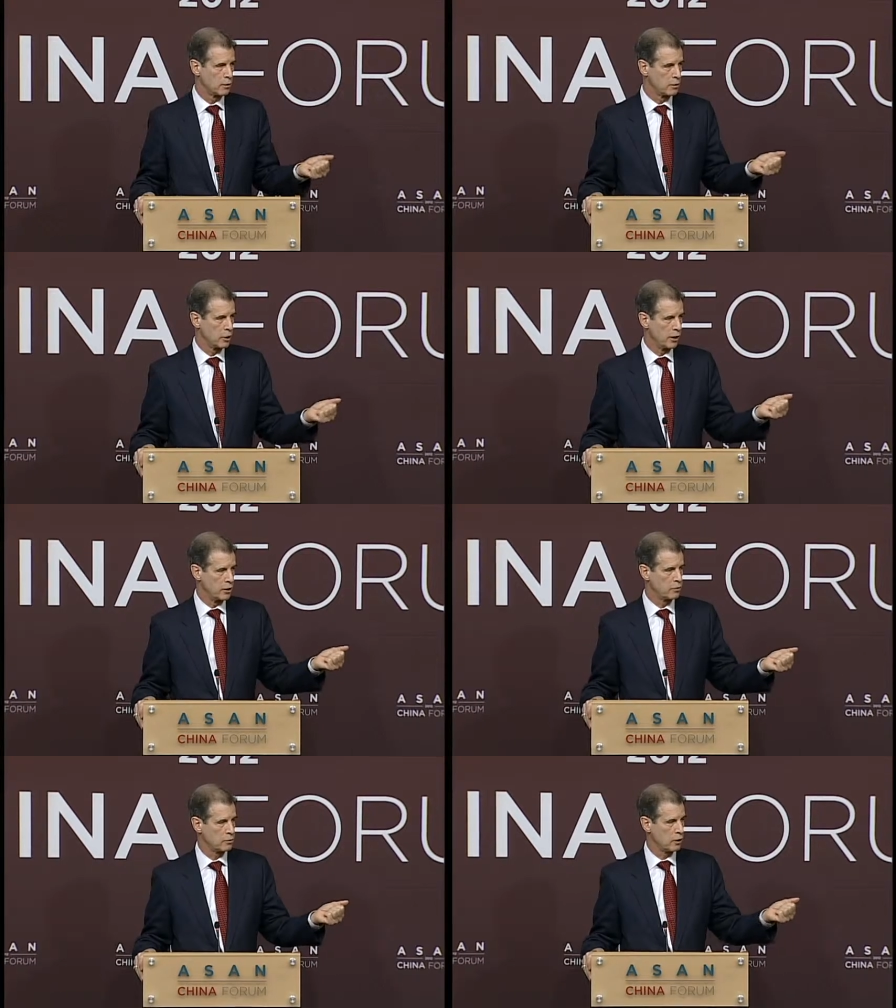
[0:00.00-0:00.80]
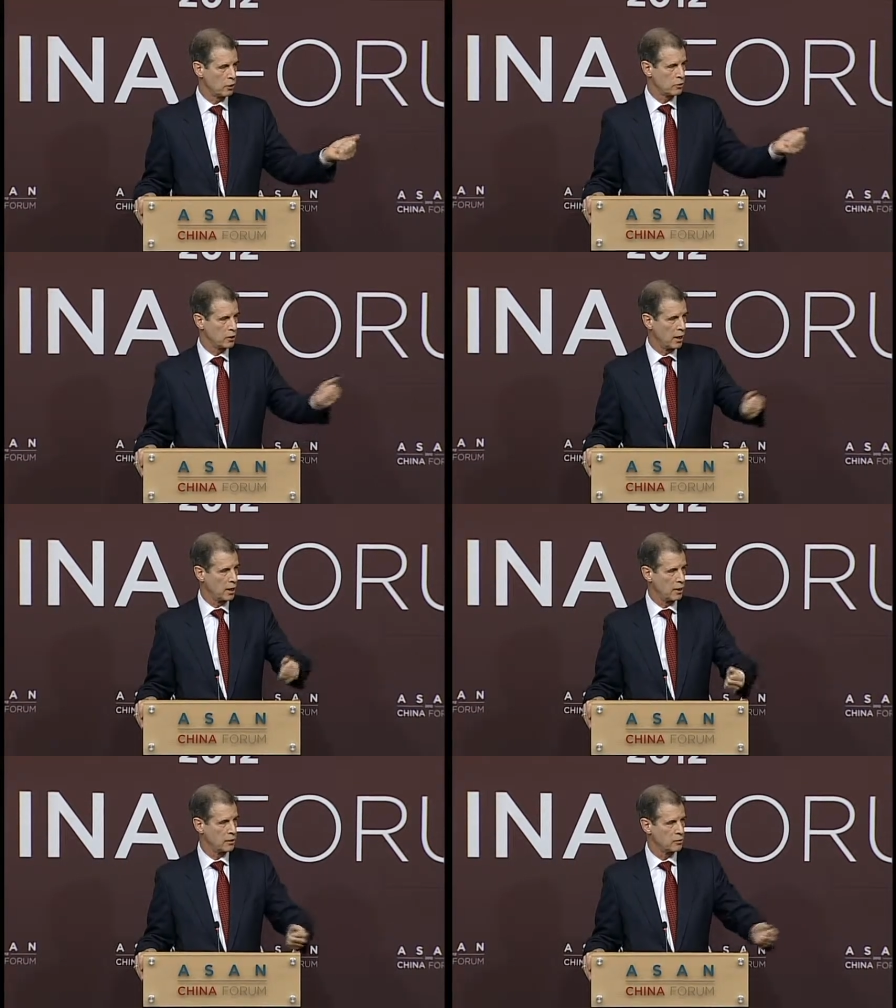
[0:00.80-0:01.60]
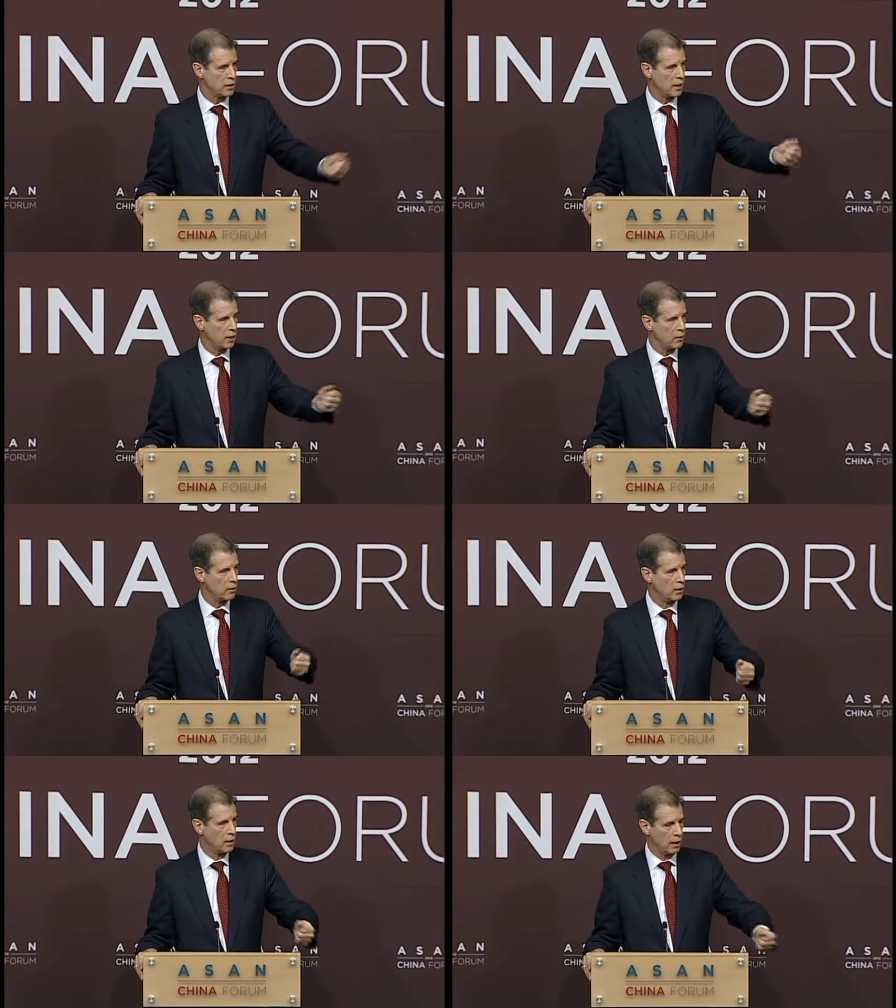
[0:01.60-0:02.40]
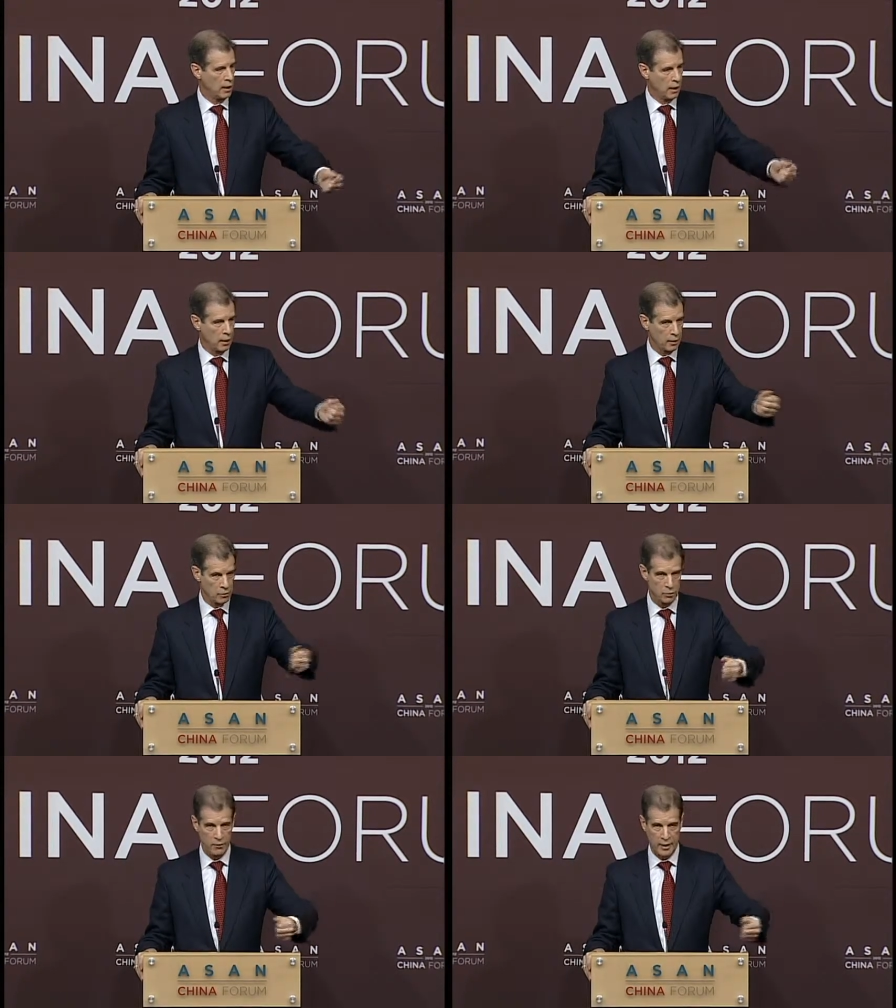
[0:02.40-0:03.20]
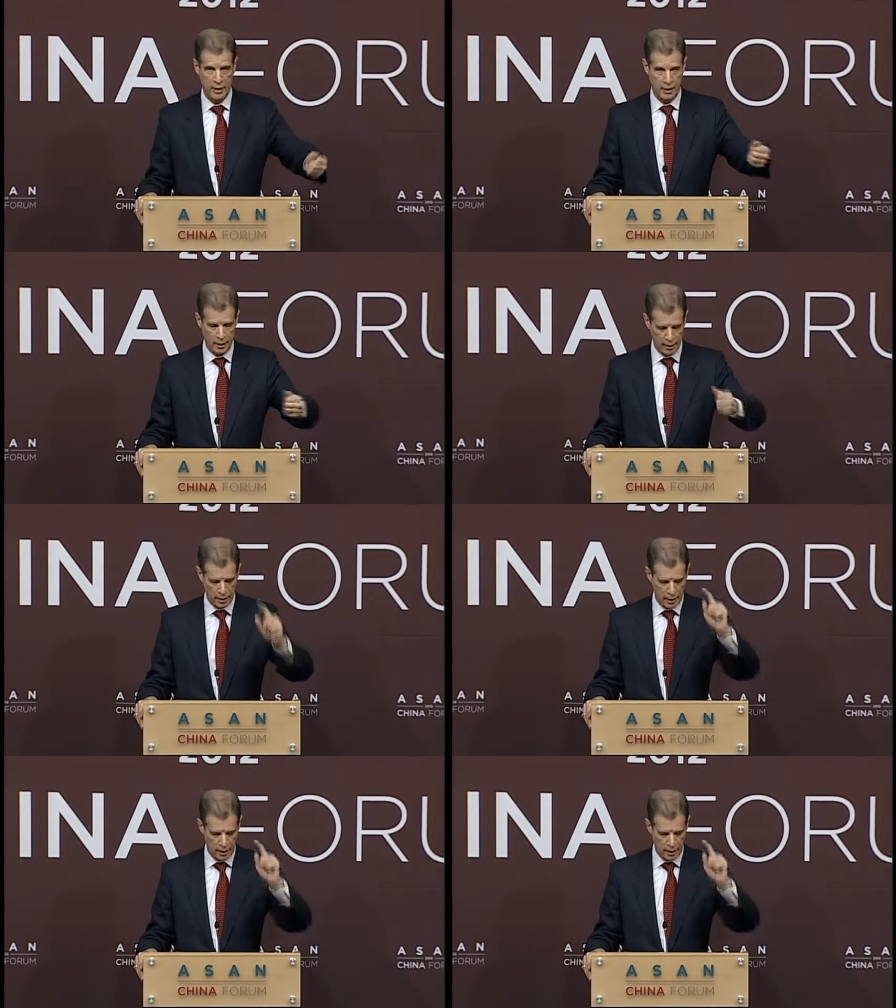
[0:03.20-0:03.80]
Chinese Coast Guard is now surveying